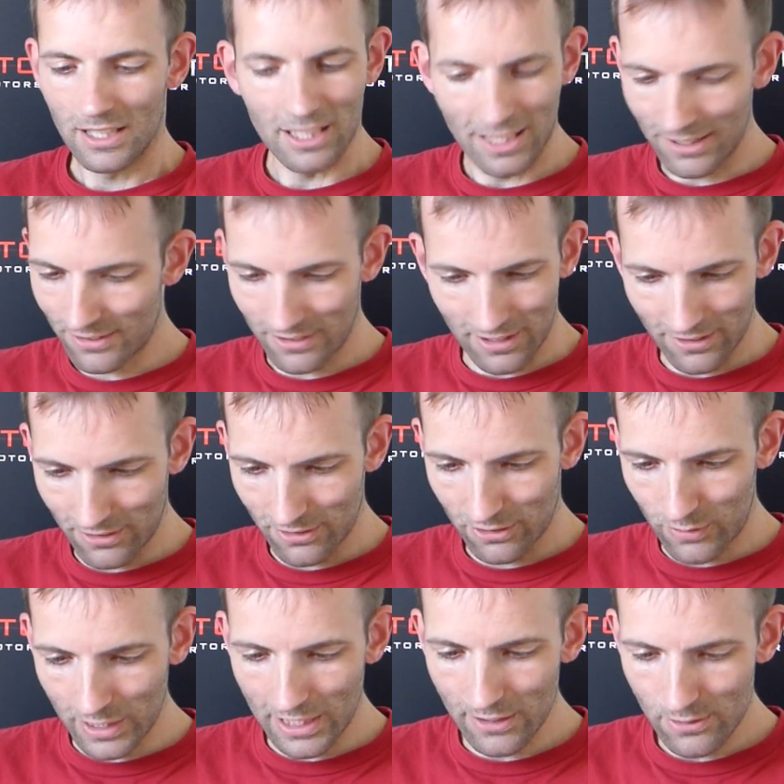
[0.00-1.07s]
It's
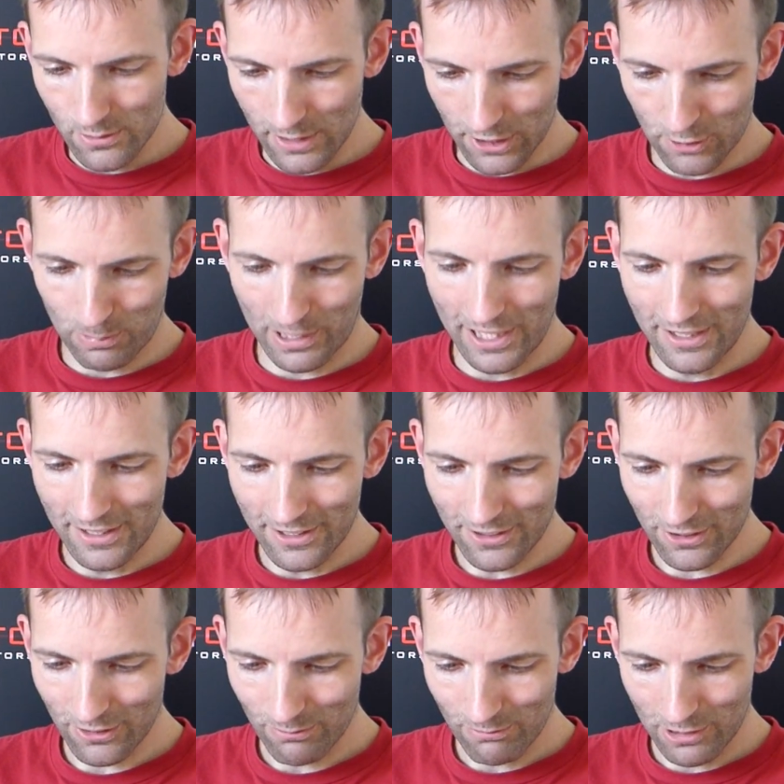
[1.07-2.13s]
tricky to explain
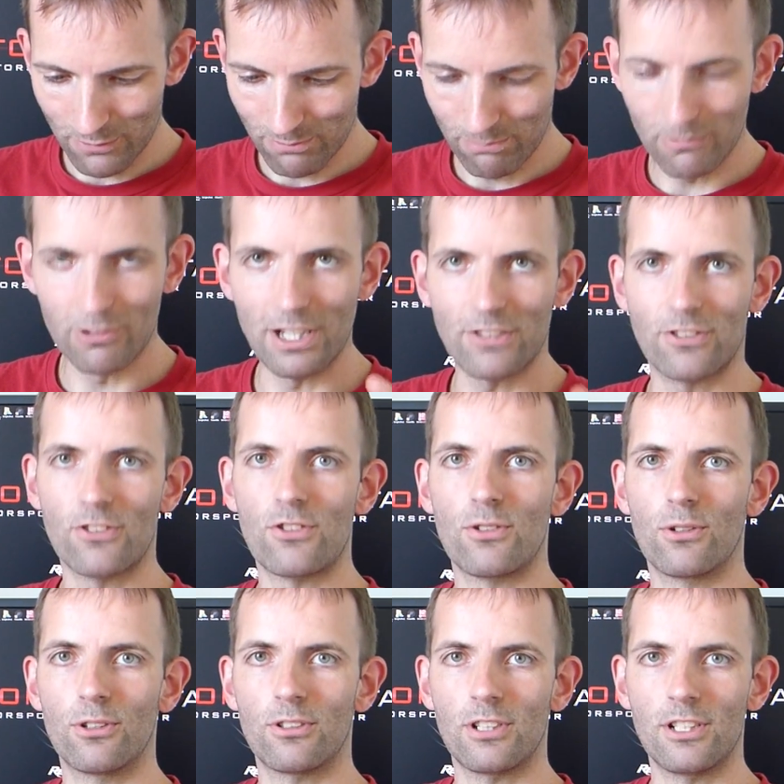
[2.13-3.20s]
this, but rest
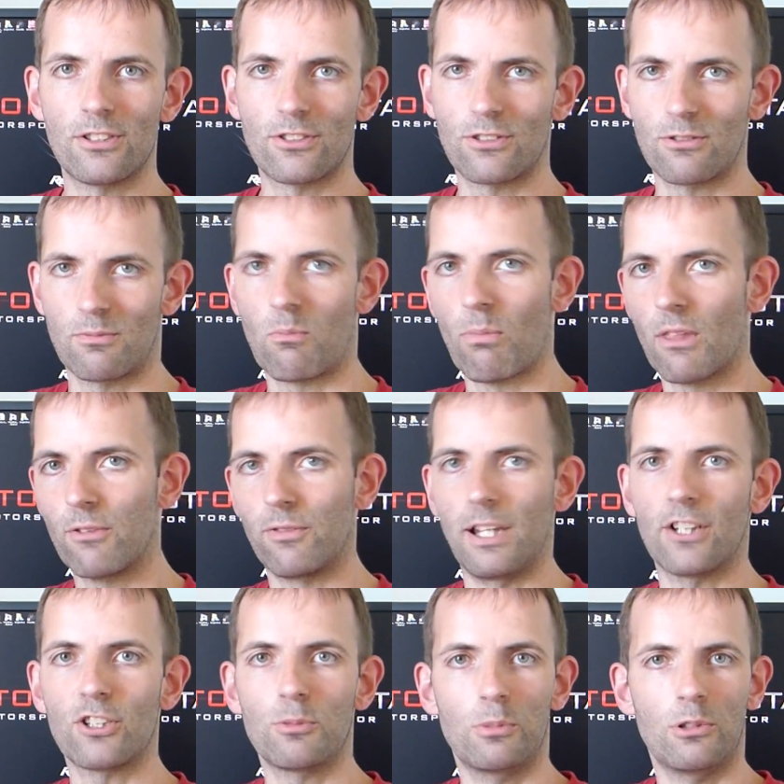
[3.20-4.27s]
assured it's
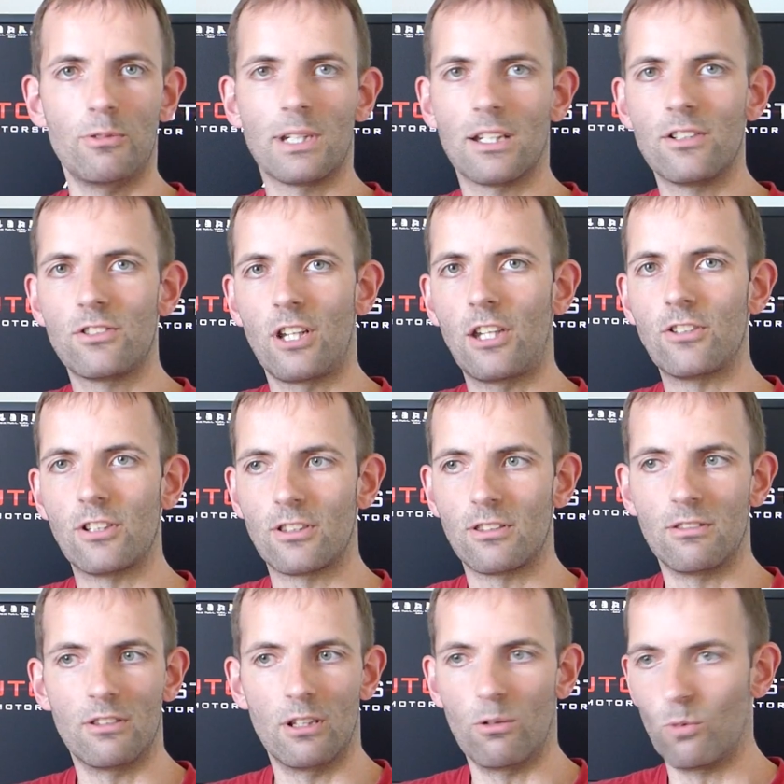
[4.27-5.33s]
flexible. We can change it
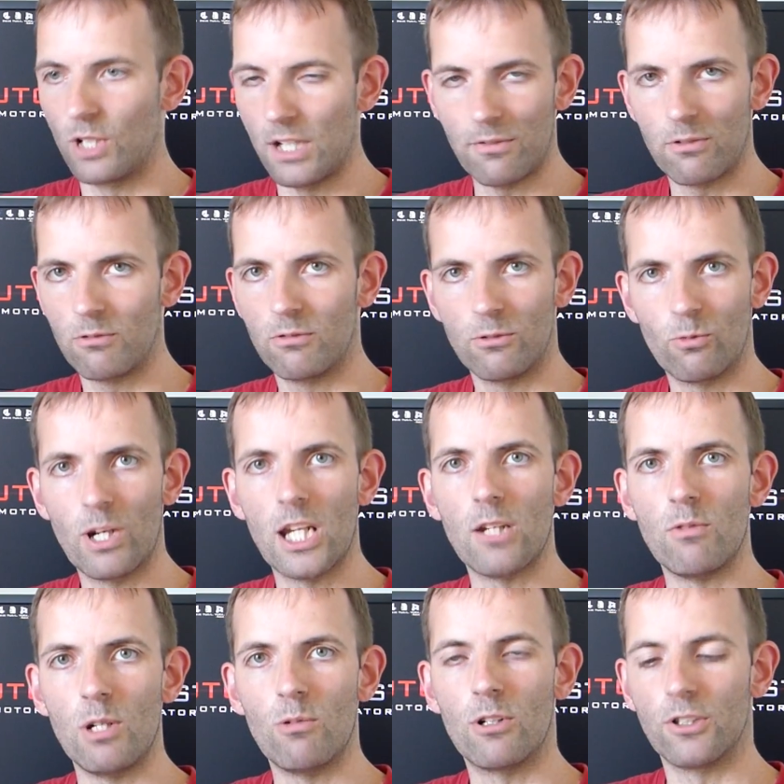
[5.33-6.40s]
whatever way
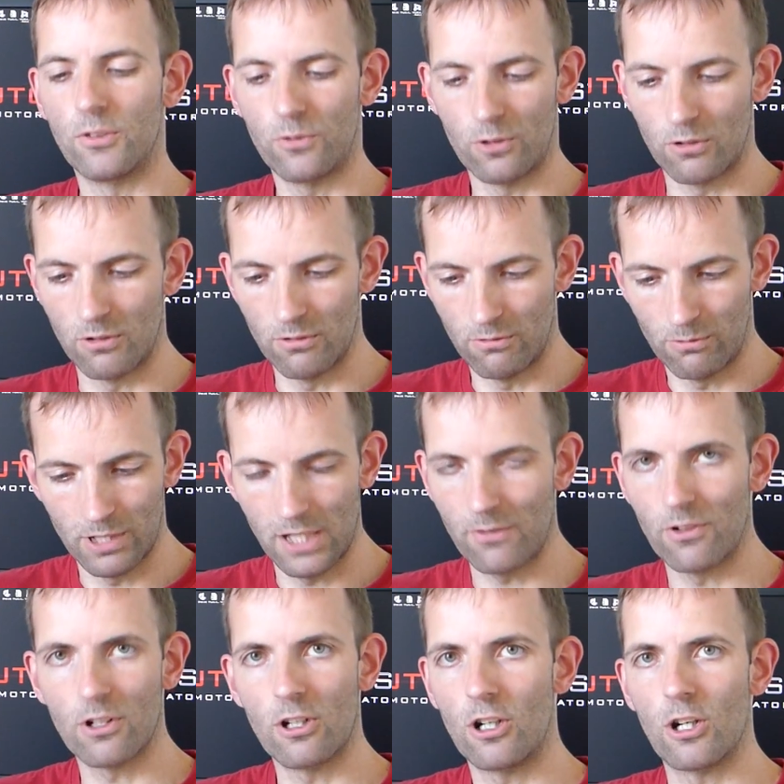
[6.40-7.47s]
we want for
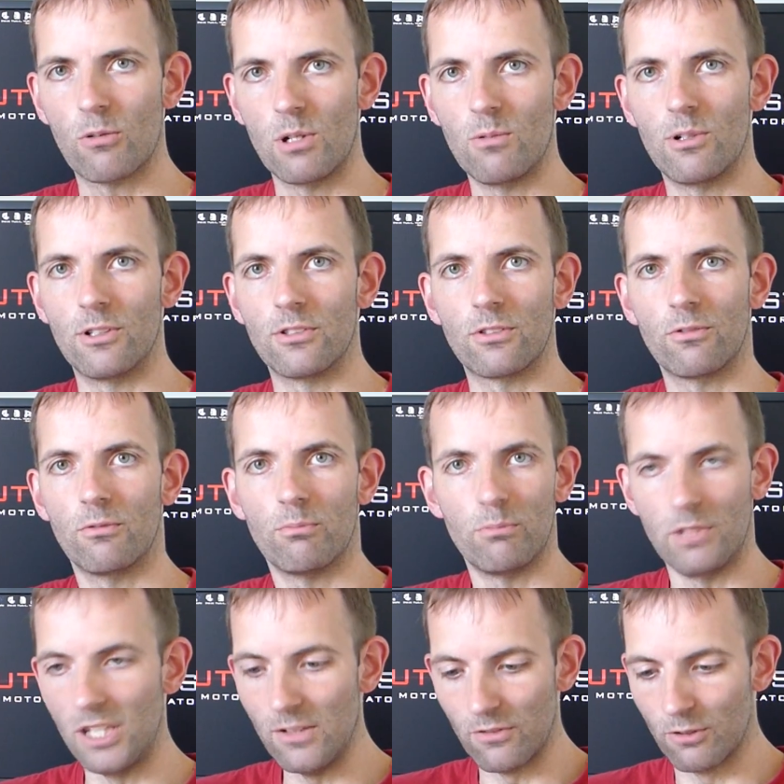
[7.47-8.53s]
whatever car we want,
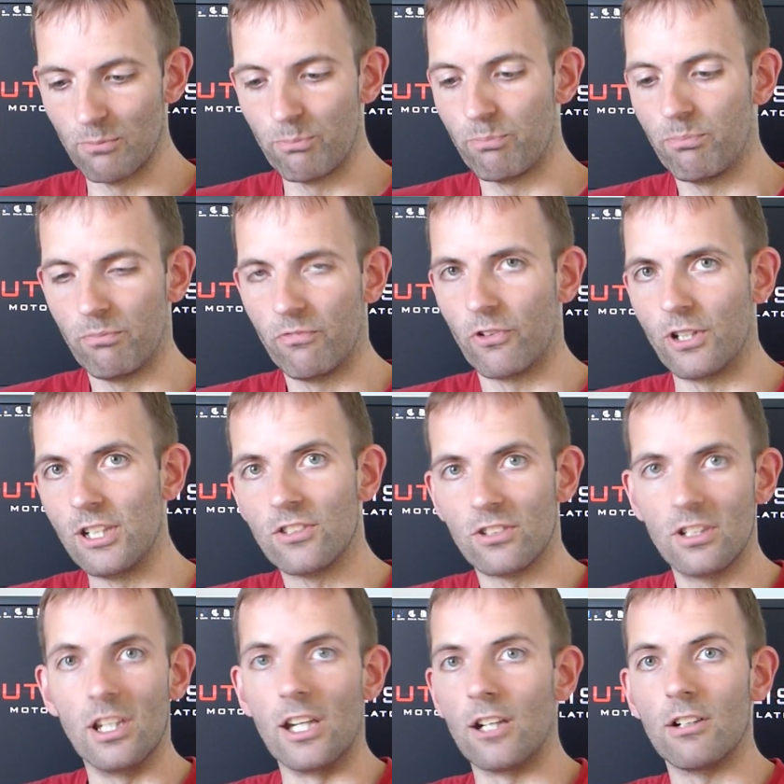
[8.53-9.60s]
even for
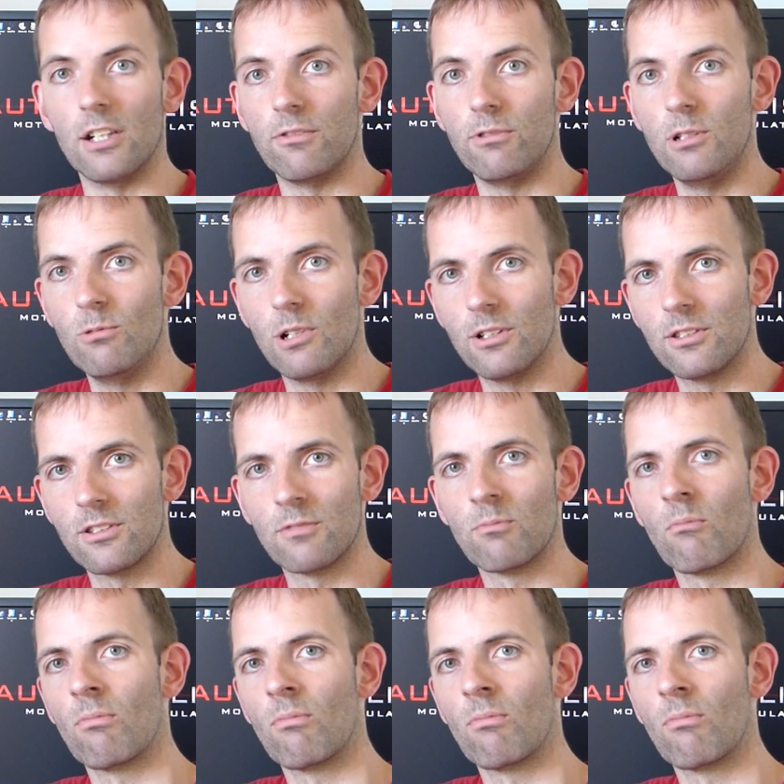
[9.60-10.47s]
each gear if we want.